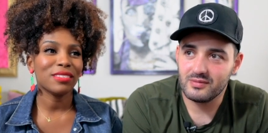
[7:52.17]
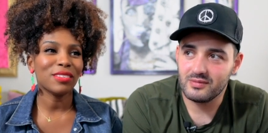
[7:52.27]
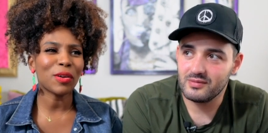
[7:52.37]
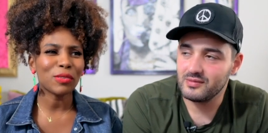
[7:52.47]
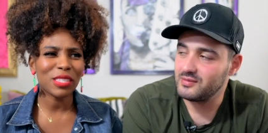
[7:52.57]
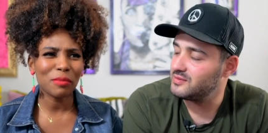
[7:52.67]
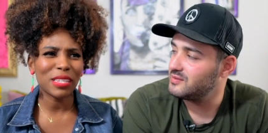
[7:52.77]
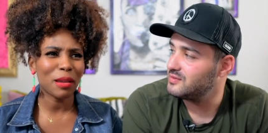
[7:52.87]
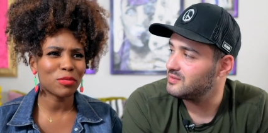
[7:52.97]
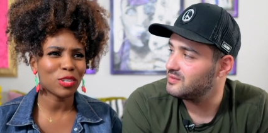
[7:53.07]
Speaker 1: you know,
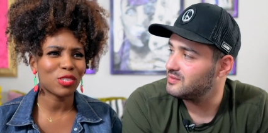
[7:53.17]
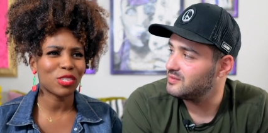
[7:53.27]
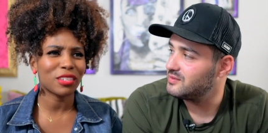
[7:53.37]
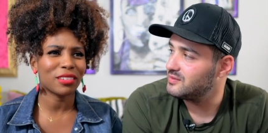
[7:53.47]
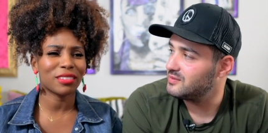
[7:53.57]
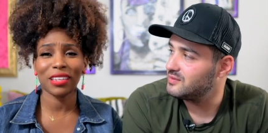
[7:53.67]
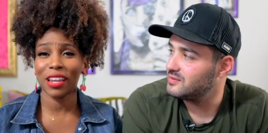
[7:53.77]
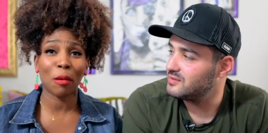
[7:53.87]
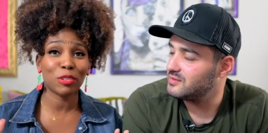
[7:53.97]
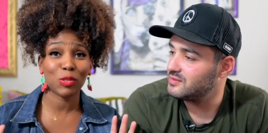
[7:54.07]
sometimes just,
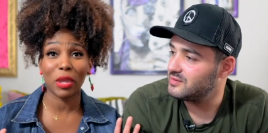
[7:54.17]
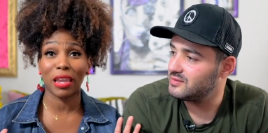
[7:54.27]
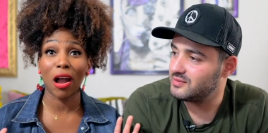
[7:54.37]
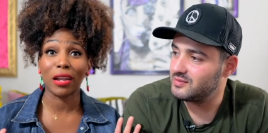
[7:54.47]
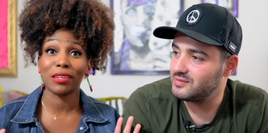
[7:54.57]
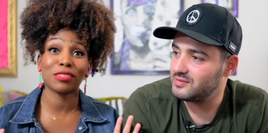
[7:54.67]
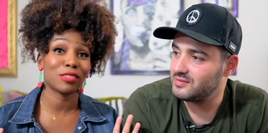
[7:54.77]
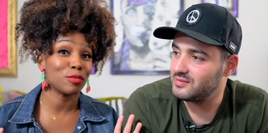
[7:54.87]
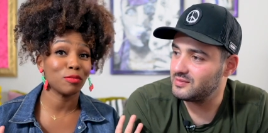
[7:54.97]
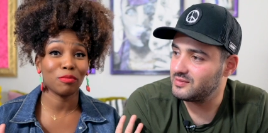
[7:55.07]
and I'm just being
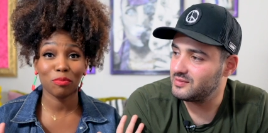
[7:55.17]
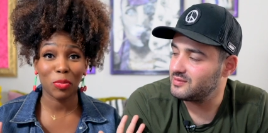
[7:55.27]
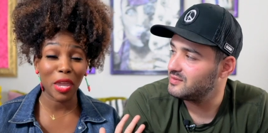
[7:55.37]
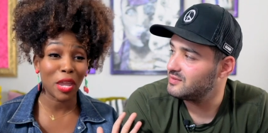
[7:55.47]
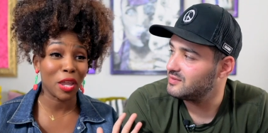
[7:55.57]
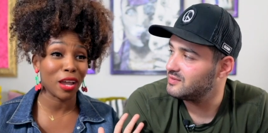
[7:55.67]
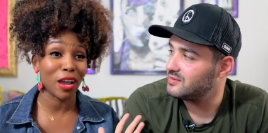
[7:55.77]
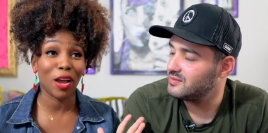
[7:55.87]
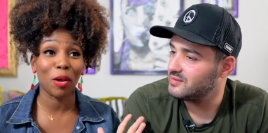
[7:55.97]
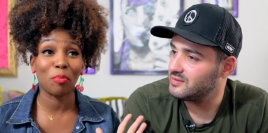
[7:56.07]
honest, being
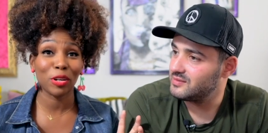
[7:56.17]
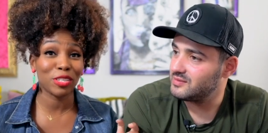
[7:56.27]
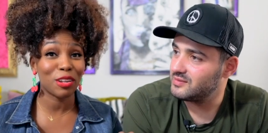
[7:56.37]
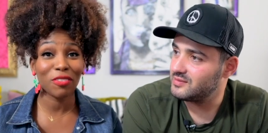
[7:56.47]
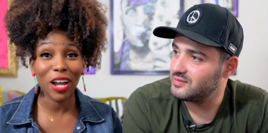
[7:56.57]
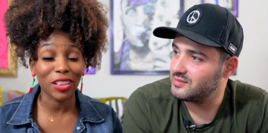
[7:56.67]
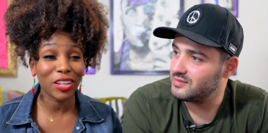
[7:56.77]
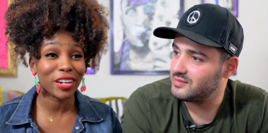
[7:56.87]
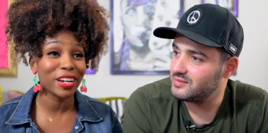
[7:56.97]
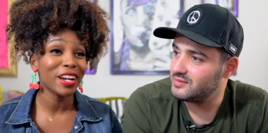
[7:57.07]
a person of
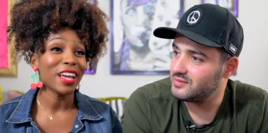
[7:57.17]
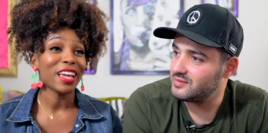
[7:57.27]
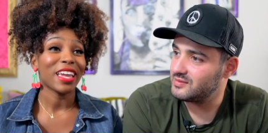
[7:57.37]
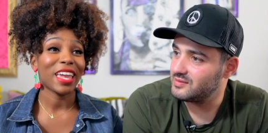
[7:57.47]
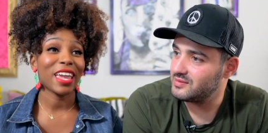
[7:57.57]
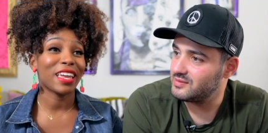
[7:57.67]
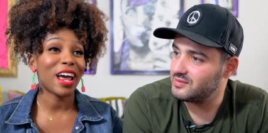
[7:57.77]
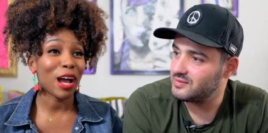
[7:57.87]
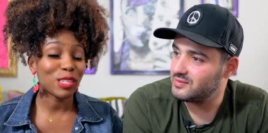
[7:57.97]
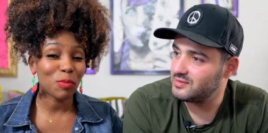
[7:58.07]
color
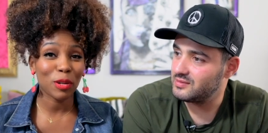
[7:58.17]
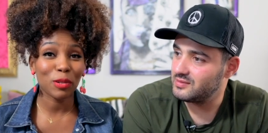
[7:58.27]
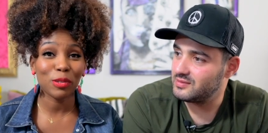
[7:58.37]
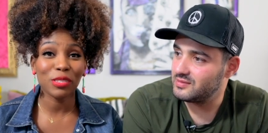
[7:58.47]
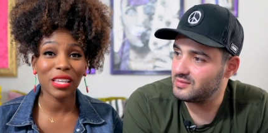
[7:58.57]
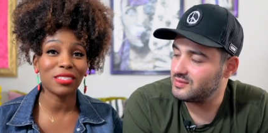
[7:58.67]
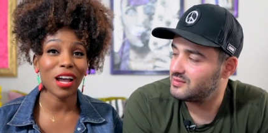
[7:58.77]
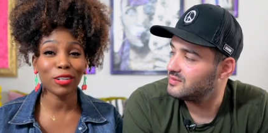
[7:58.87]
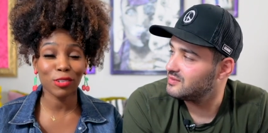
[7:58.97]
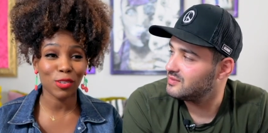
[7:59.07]
in hospitals and
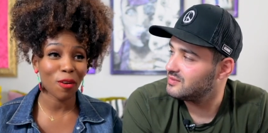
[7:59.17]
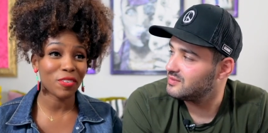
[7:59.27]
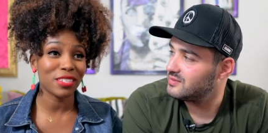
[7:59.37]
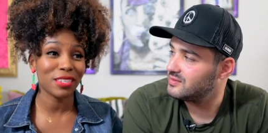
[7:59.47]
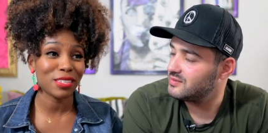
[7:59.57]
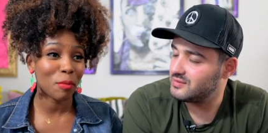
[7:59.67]
doctor's offices in